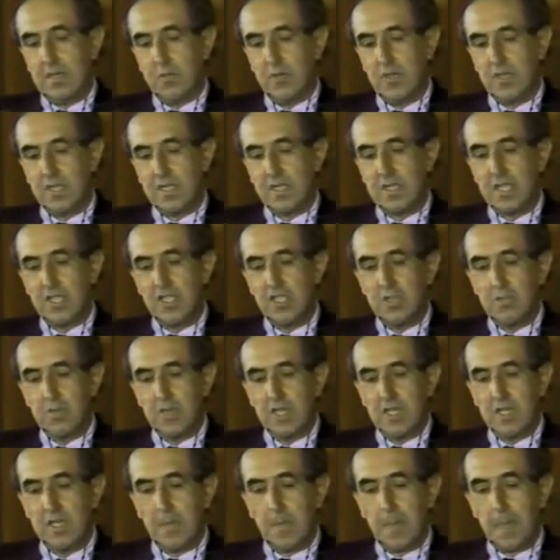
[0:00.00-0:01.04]
Mrs.
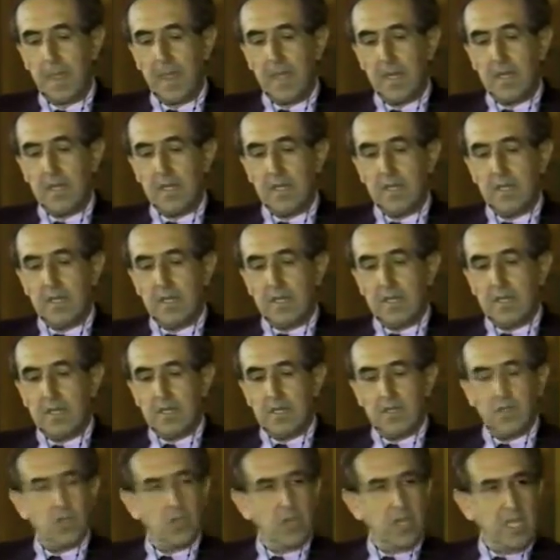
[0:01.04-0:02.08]
Tangeman,
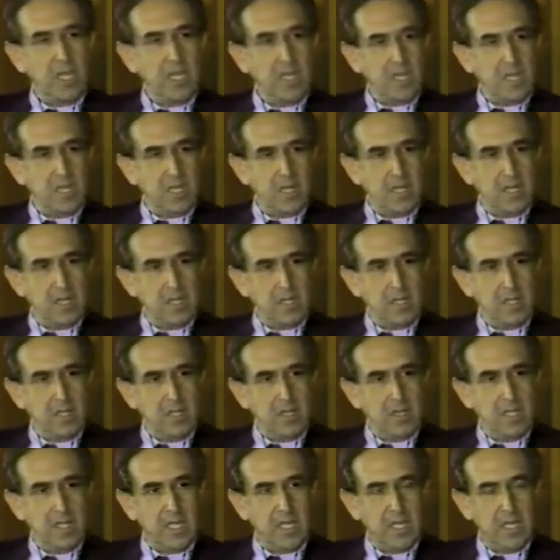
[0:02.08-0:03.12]
donated
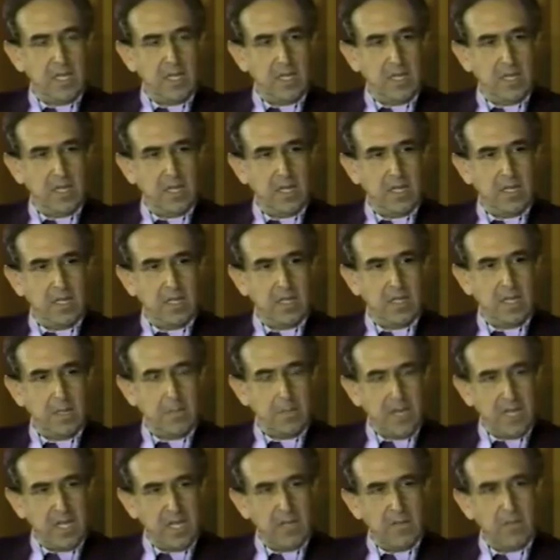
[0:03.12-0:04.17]
the
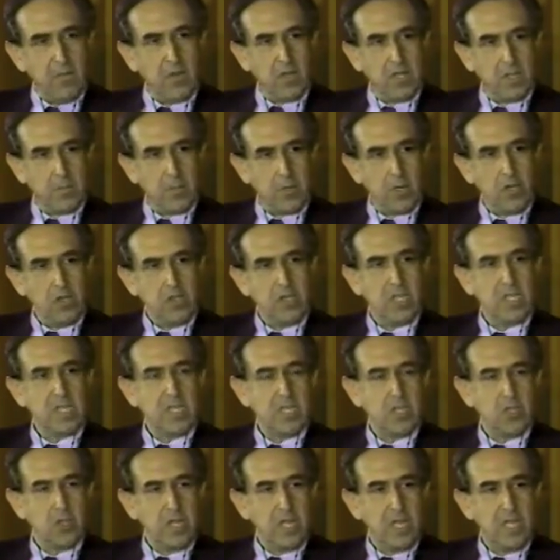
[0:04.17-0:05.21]
money for the project
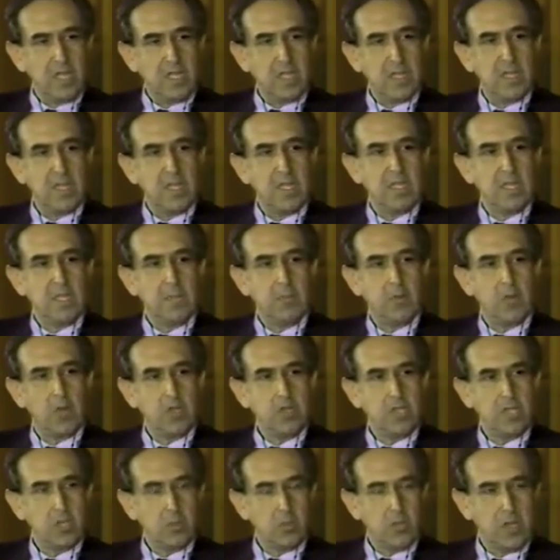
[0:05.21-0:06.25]
and donated then the
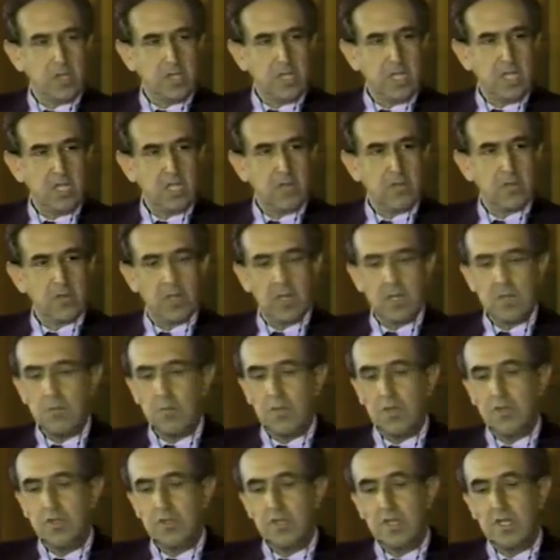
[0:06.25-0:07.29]
project to the city of
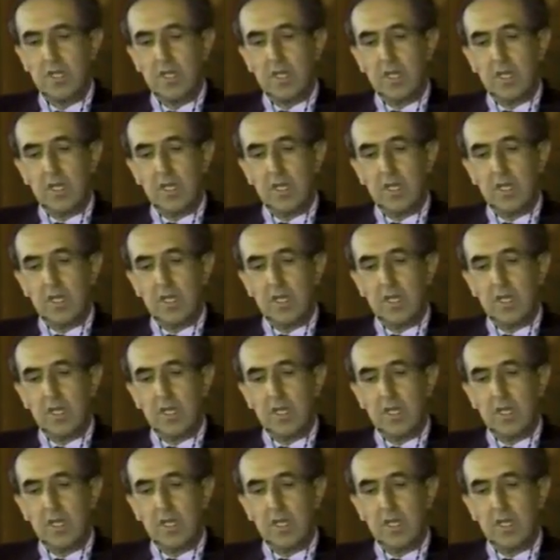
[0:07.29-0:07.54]
Columbus.